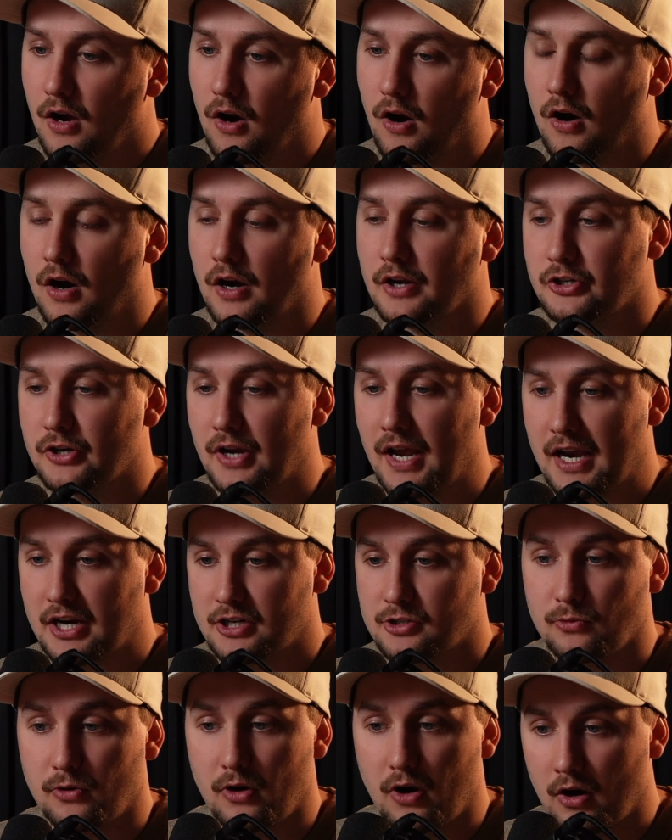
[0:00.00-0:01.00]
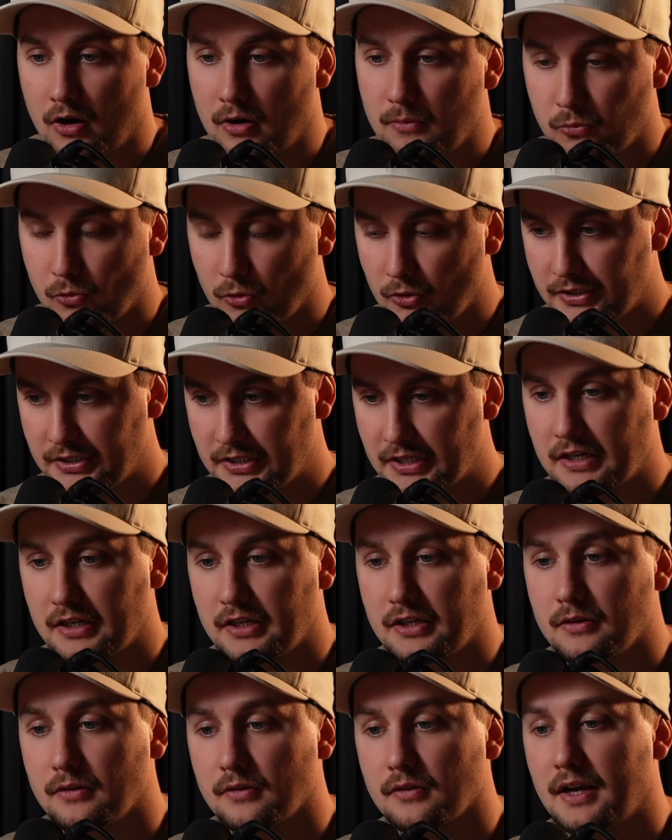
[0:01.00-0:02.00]
on your actual artboard that you're going to
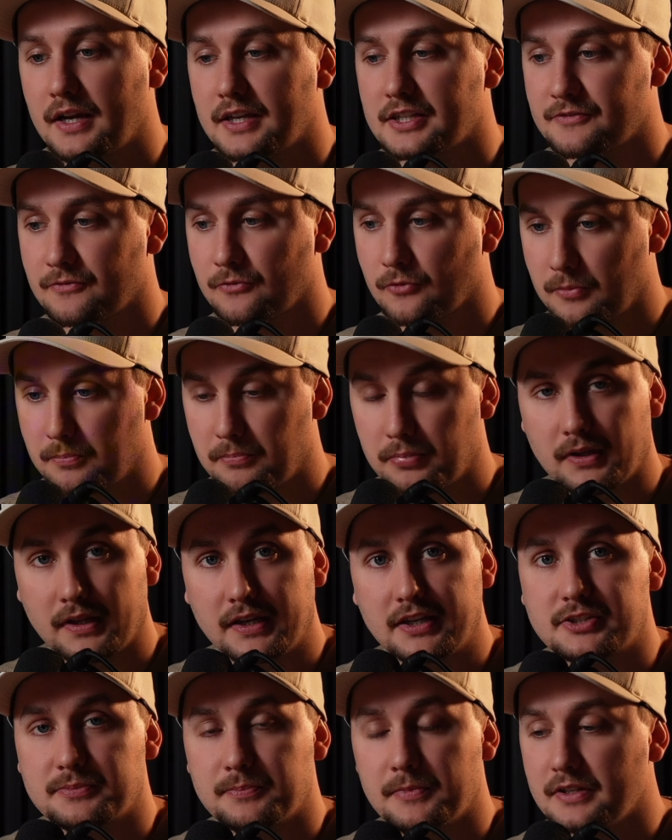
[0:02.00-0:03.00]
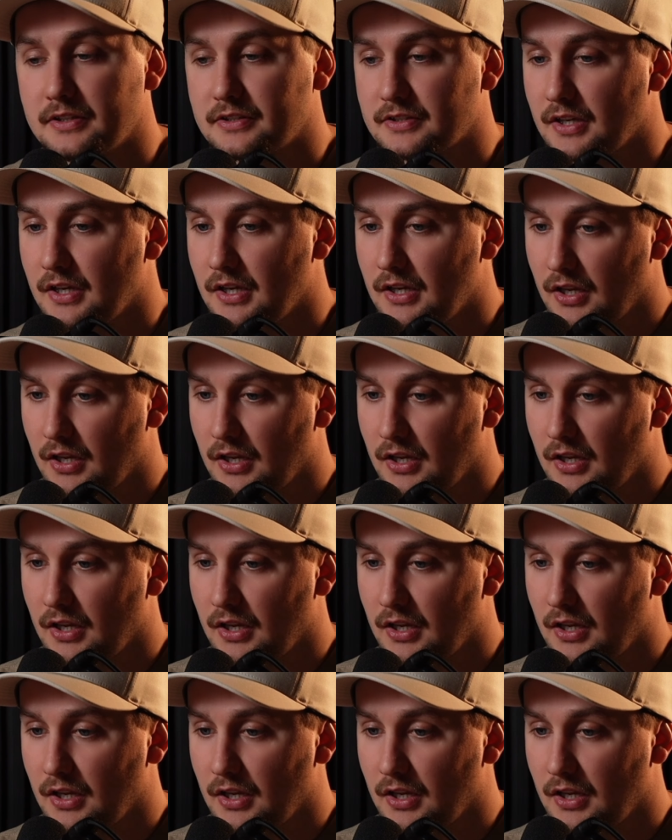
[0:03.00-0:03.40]
utilize for placement.